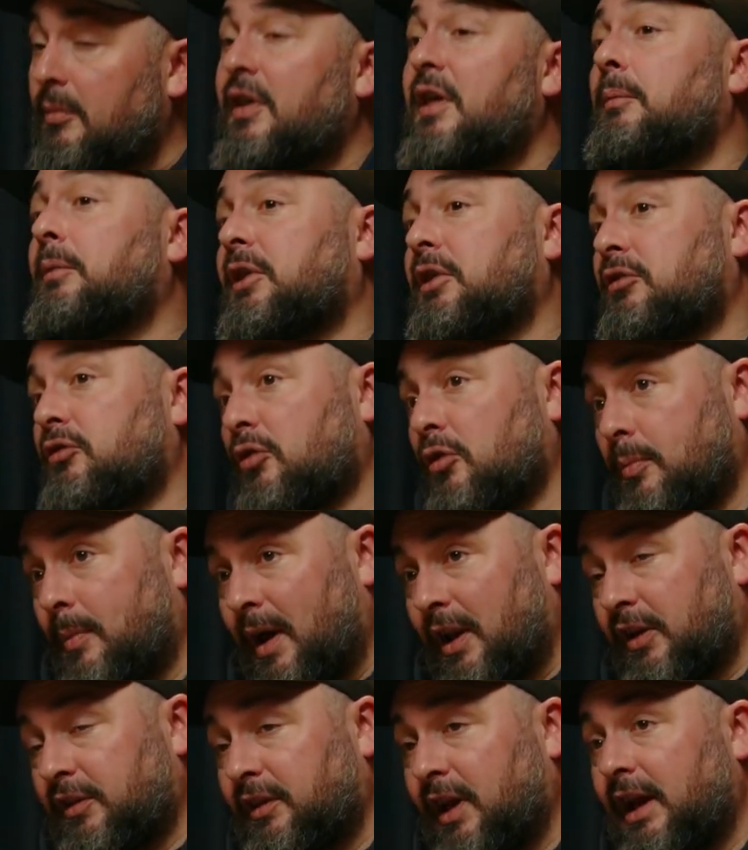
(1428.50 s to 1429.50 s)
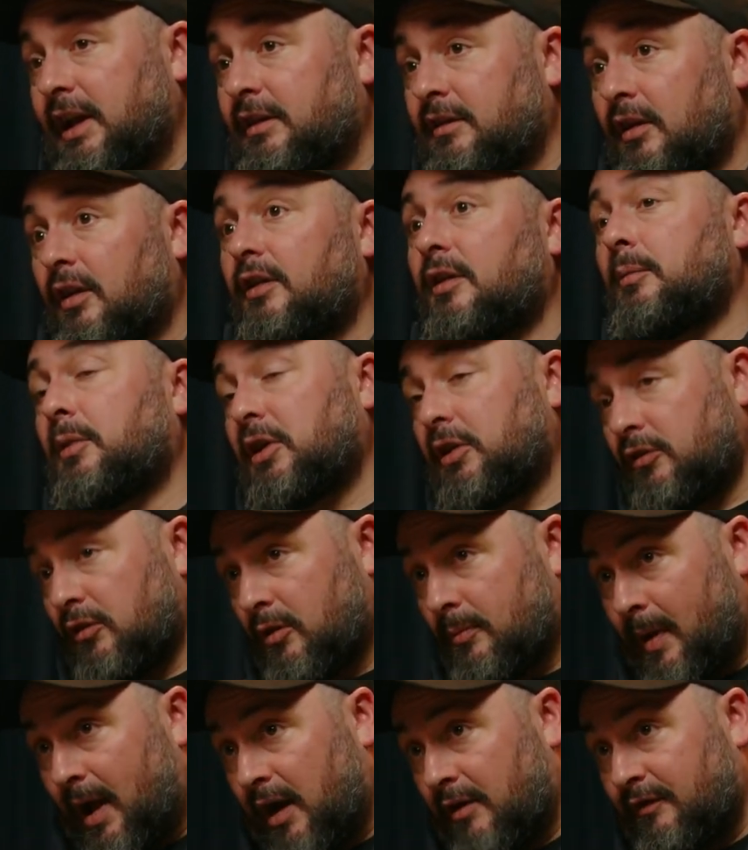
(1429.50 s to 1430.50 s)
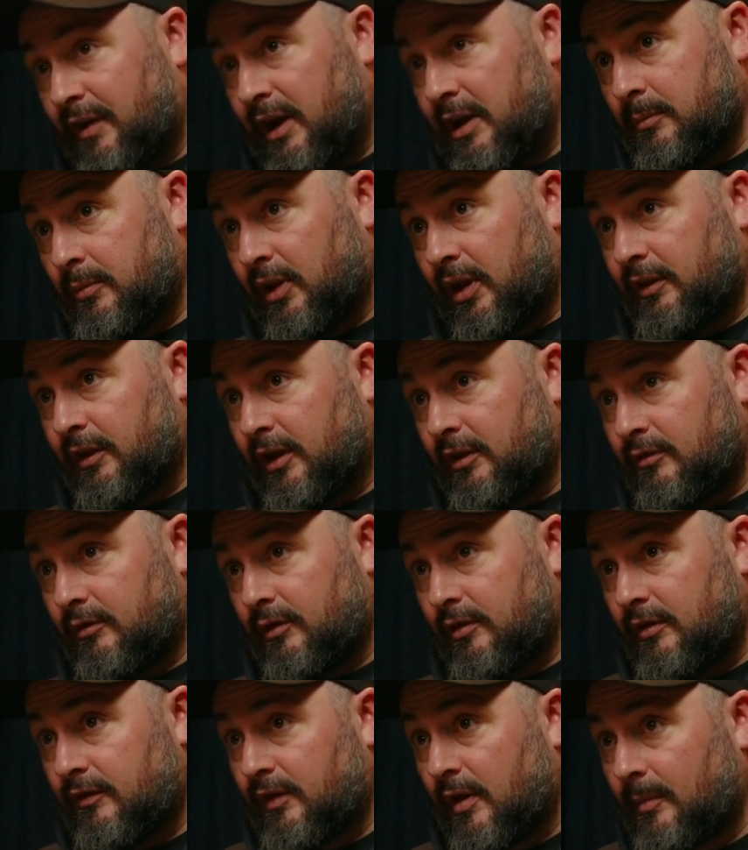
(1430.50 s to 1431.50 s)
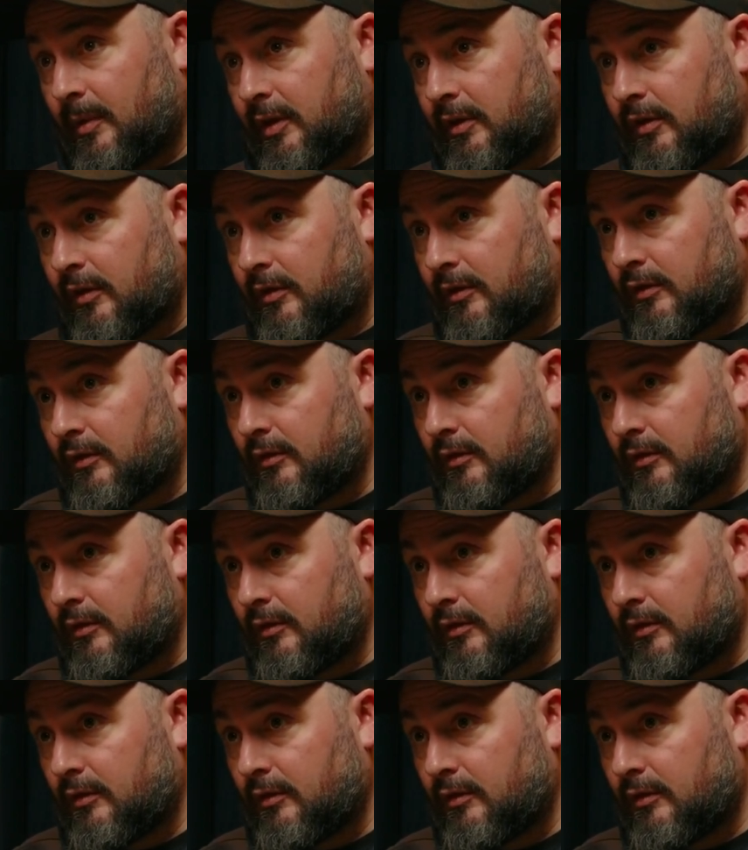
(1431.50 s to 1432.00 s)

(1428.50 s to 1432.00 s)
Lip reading: But then we can talk about the data, and then we can talk about how valuable that data is, if that makes sense.